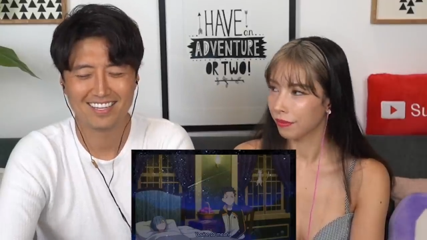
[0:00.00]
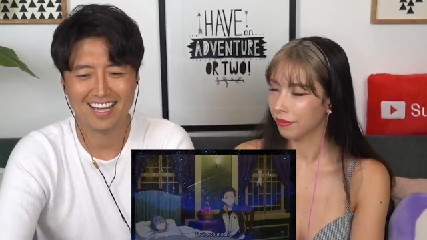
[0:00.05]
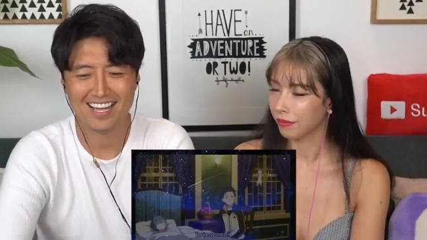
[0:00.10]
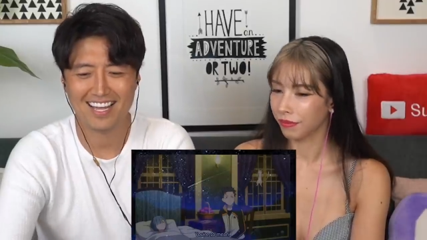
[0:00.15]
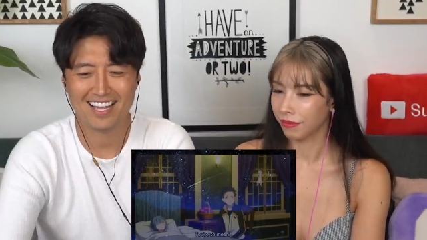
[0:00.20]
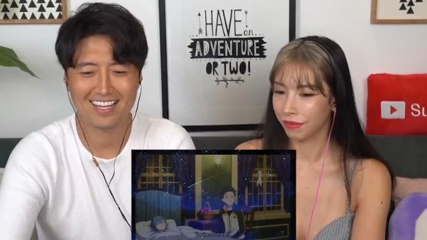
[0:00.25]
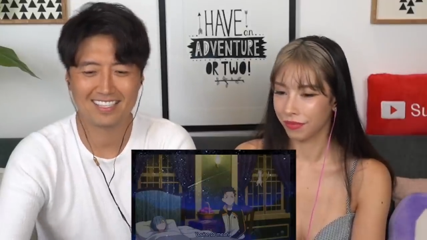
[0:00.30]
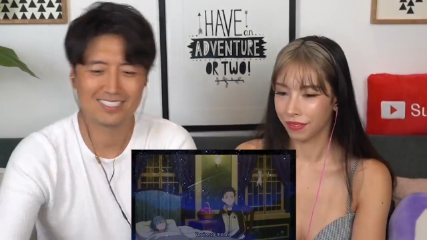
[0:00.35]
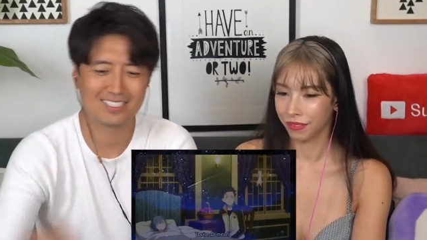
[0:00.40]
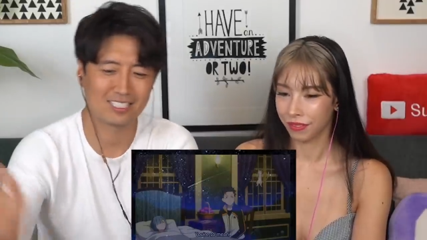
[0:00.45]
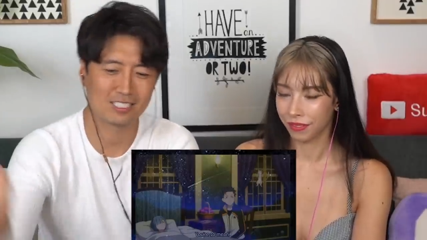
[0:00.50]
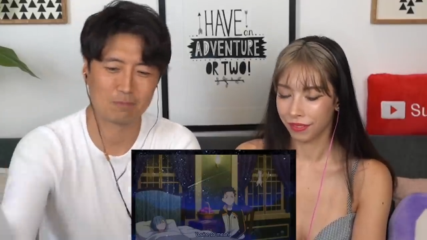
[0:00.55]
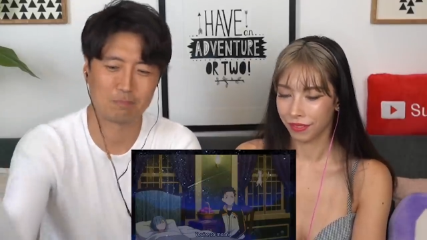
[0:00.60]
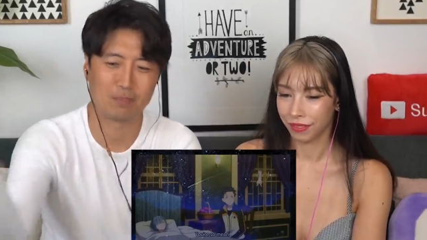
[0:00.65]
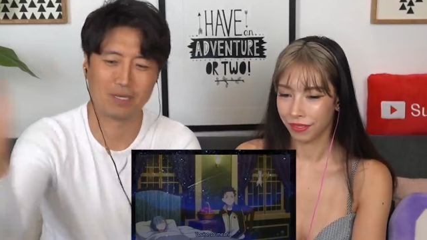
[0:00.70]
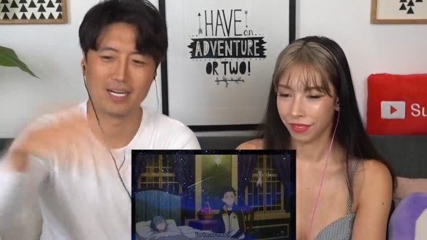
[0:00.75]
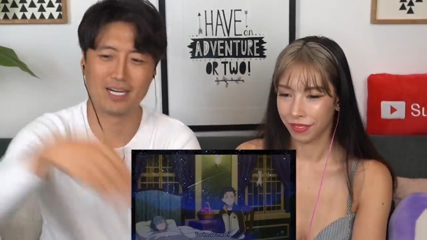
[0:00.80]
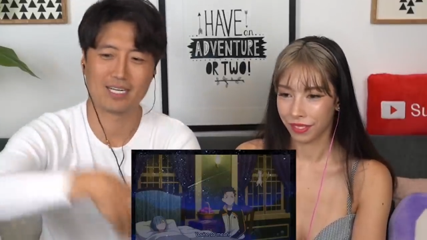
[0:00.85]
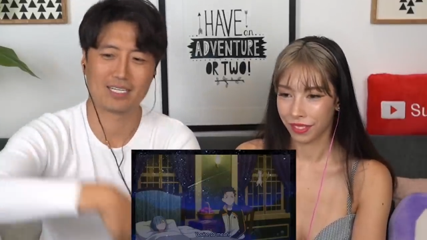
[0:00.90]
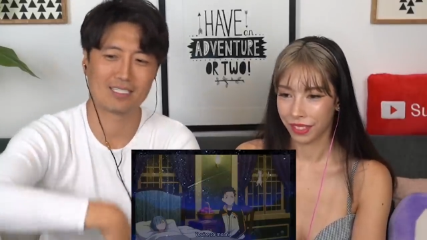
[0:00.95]
Speaker 1: ah, it's just
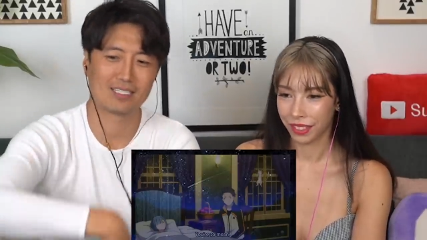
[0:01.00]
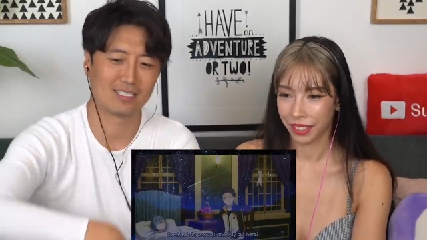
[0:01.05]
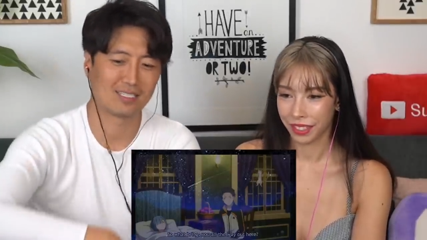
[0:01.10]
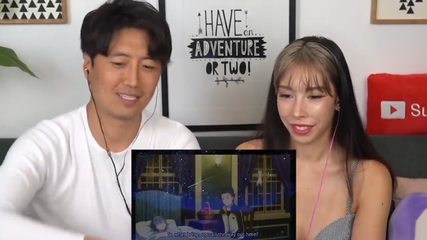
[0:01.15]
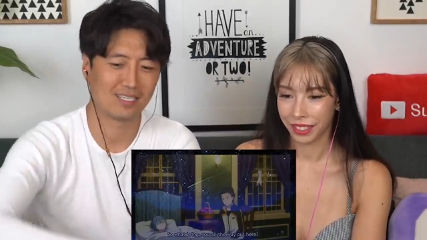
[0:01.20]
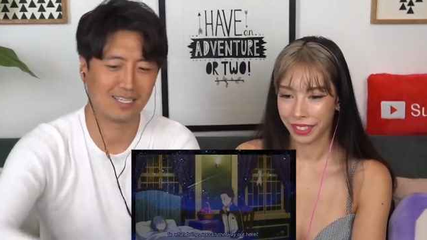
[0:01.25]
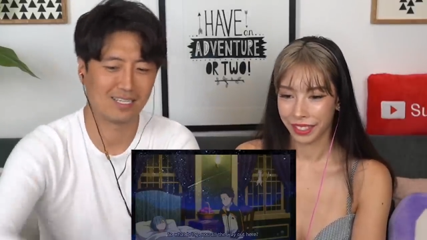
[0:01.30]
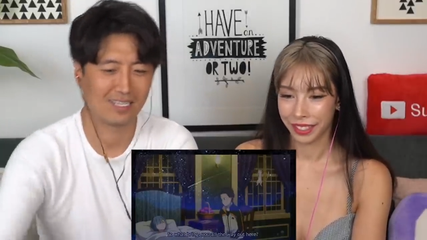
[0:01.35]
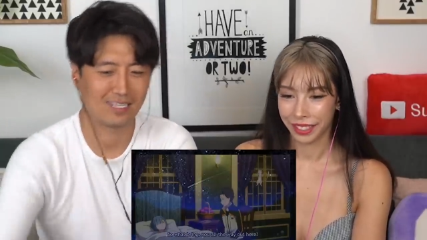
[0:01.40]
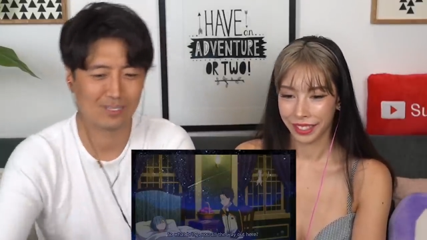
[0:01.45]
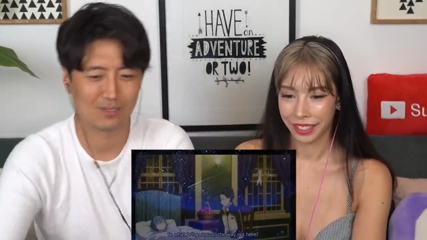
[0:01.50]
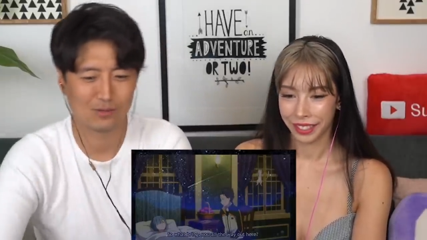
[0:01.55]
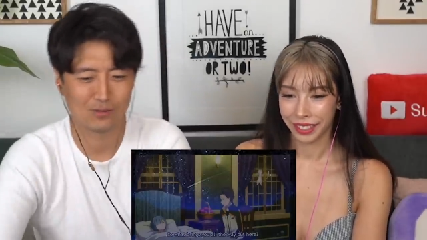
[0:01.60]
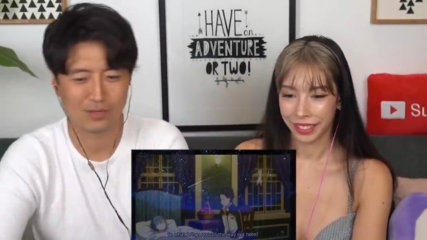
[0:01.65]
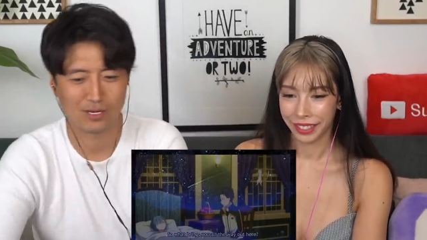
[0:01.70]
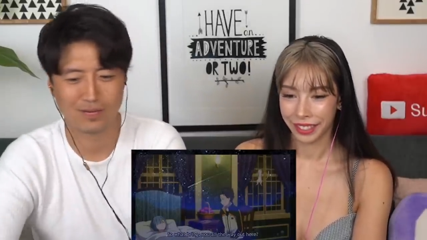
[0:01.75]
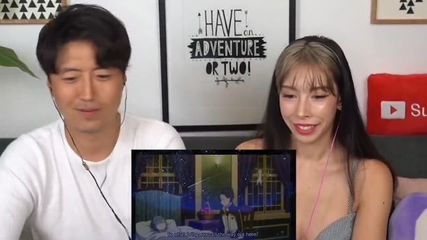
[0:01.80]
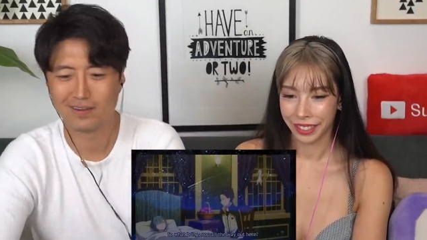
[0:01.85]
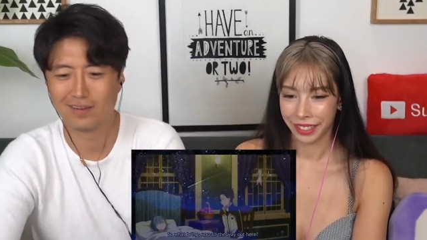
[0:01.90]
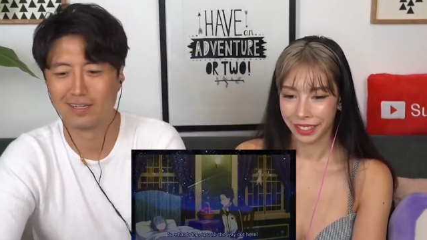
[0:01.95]
Puck. Uh,
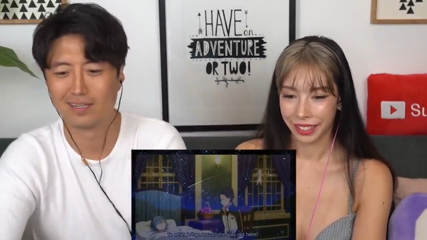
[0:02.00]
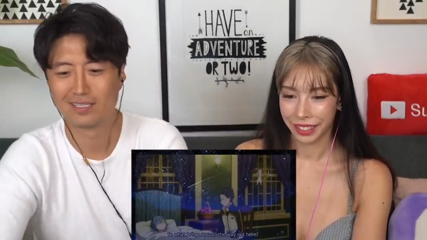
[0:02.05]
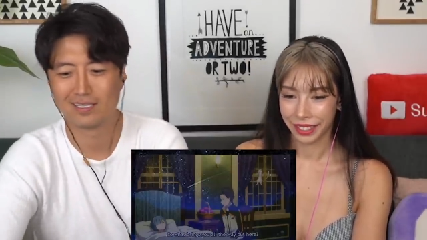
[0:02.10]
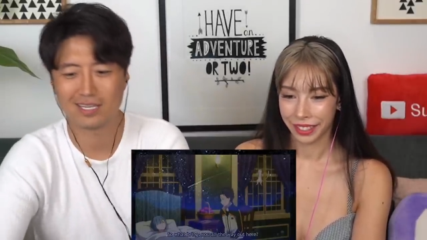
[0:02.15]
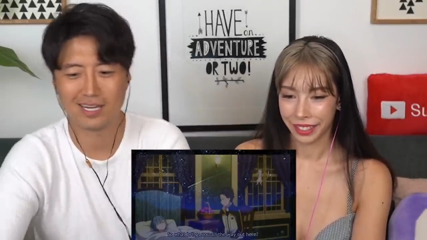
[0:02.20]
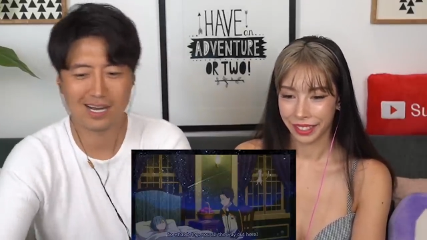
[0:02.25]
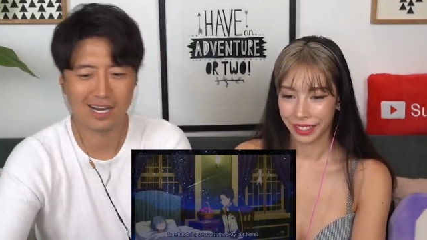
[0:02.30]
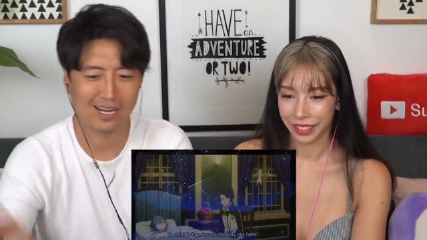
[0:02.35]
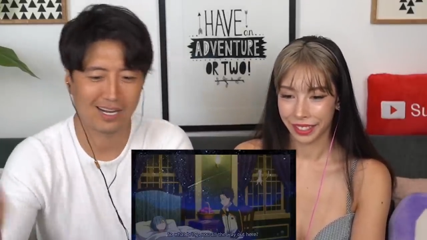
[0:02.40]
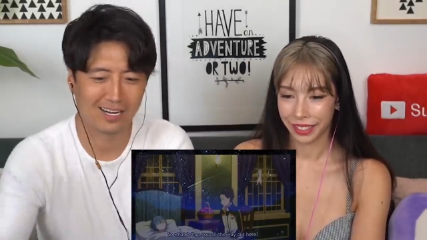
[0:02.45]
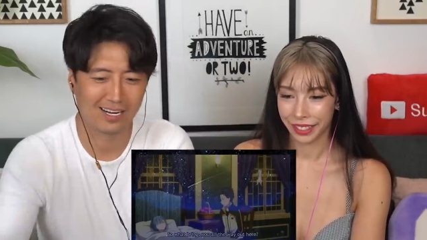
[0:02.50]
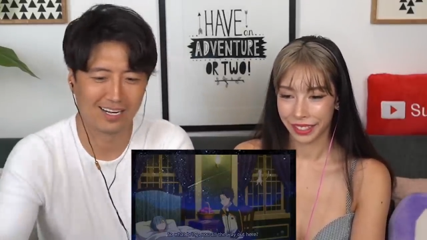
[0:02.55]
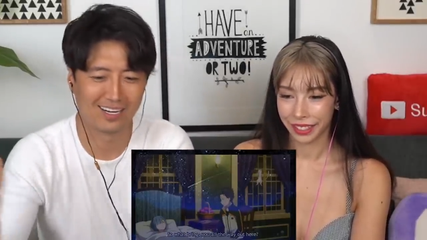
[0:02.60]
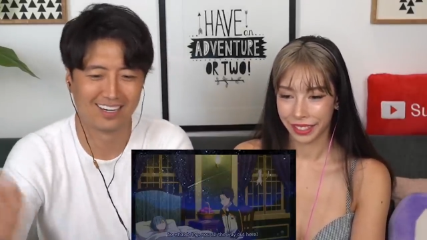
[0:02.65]
whatever. Get out of here.